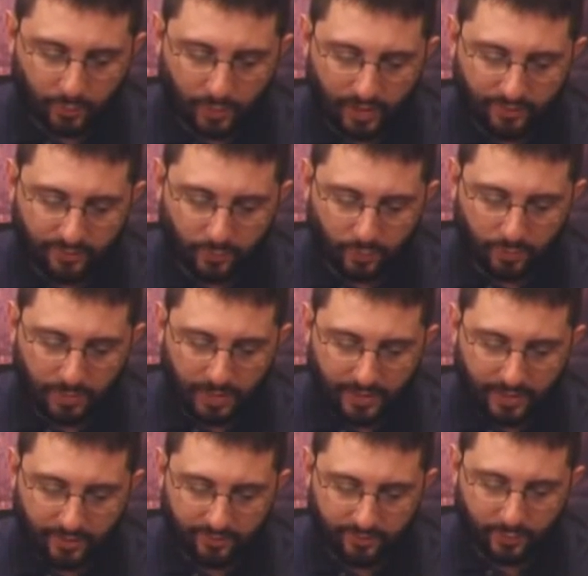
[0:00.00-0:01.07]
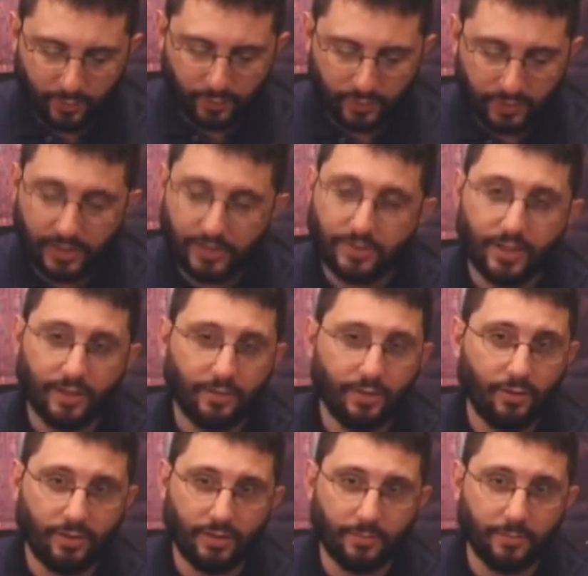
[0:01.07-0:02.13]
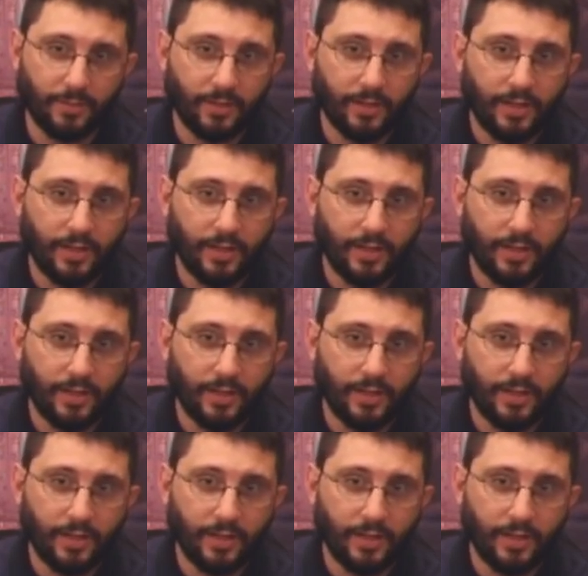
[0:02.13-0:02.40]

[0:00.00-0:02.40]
Wherefore by their fruits ye shall know them.